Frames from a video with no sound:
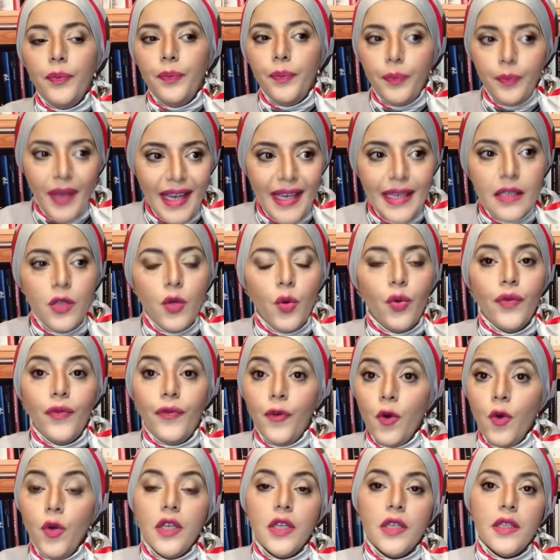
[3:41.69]
based or
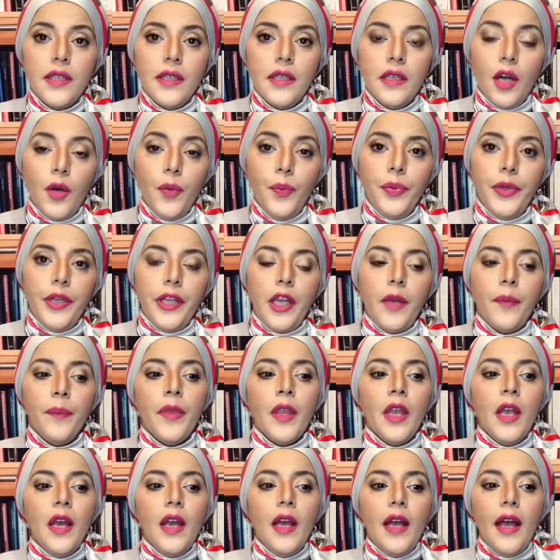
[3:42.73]
focused company,
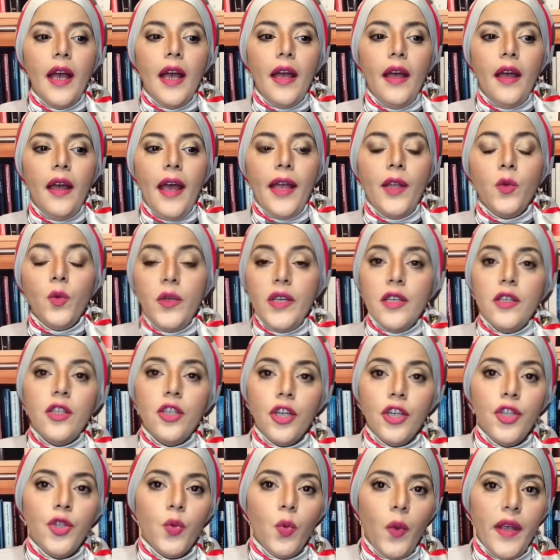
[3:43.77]
and we
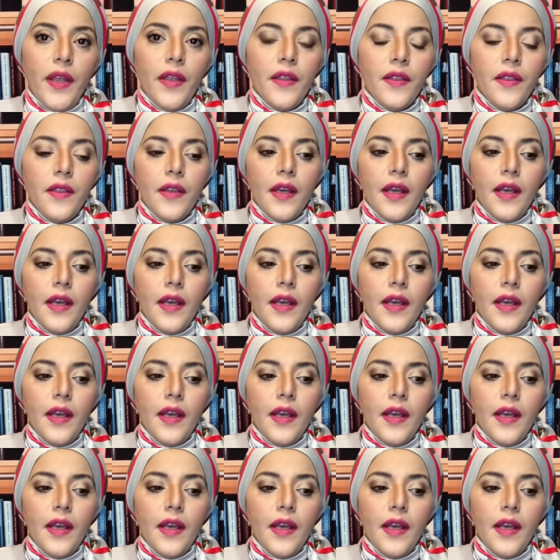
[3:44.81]
start with